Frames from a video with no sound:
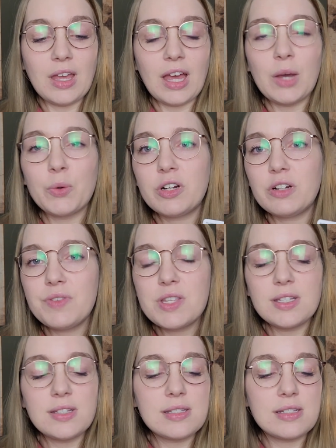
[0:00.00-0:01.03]
I wonder if this
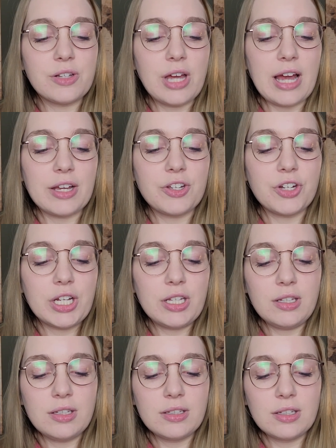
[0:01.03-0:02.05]
is still accurate.
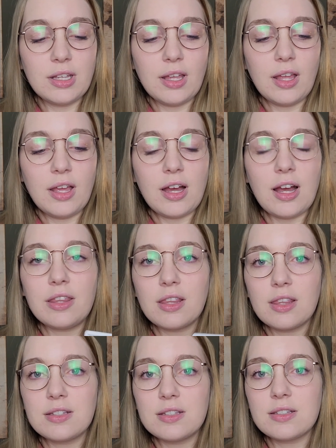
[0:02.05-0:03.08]
I think
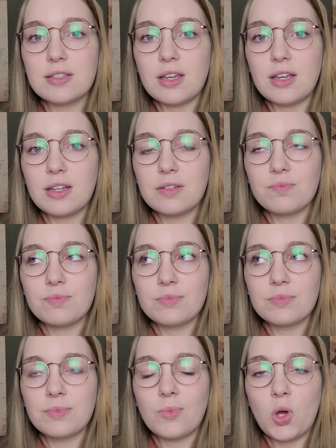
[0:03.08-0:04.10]
this is like
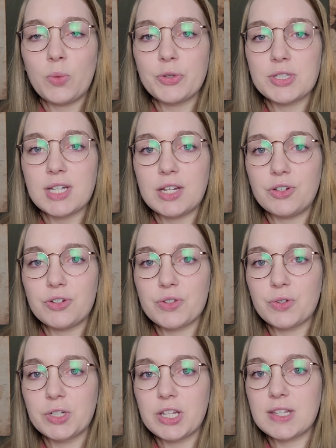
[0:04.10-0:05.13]
almost 10 years old
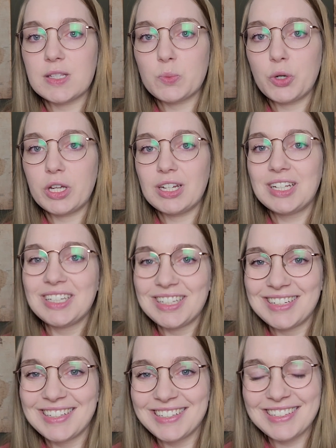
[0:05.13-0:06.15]
at this point.
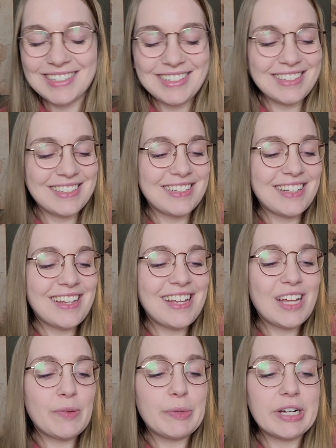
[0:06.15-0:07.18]

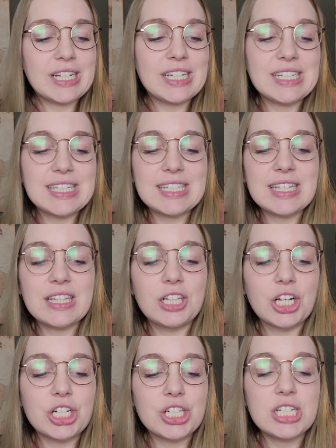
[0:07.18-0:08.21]
But it's the
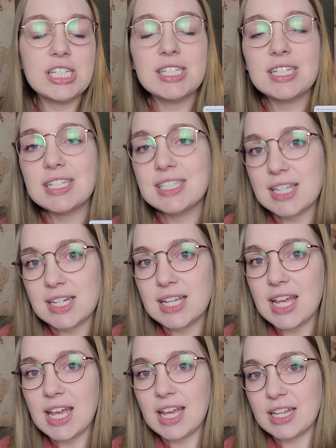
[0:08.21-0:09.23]
largest city
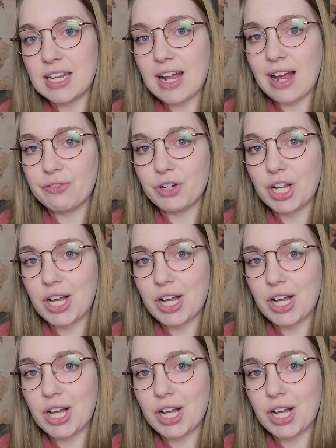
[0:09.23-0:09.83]
in Africa.